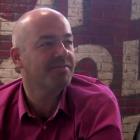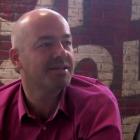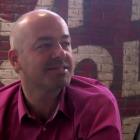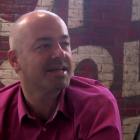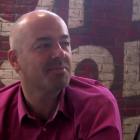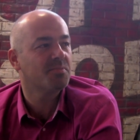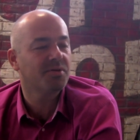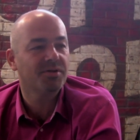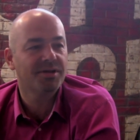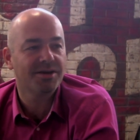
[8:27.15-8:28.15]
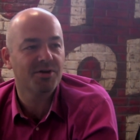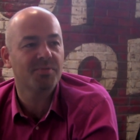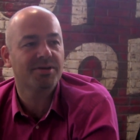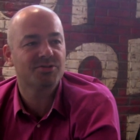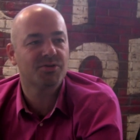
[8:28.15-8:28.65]
you have that same ability here
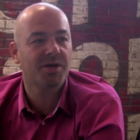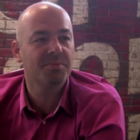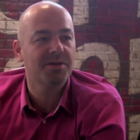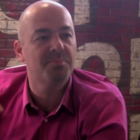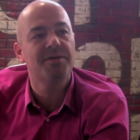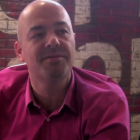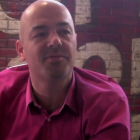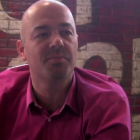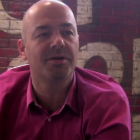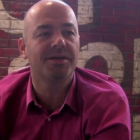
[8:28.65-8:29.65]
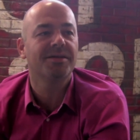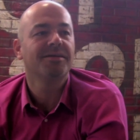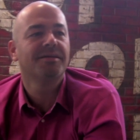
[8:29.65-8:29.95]
because you come in above everybody,